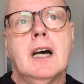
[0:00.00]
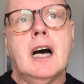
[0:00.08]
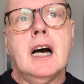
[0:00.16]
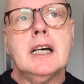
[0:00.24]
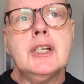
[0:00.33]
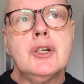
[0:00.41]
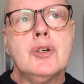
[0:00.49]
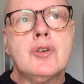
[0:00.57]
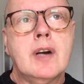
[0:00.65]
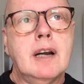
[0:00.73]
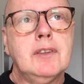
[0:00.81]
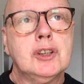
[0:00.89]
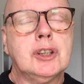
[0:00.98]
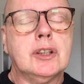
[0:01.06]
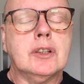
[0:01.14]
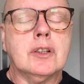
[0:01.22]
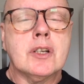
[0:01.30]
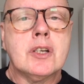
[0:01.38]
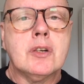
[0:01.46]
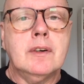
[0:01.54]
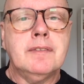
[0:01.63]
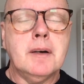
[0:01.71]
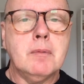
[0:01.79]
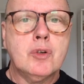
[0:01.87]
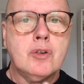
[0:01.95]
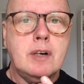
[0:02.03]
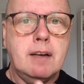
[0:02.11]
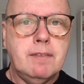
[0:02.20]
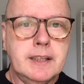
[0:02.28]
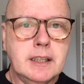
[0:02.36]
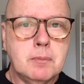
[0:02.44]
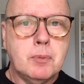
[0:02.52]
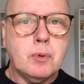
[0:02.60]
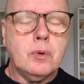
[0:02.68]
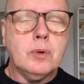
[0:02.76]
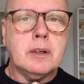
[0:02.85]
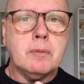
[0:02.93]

I do travel journals, so if I'm traveling abroad,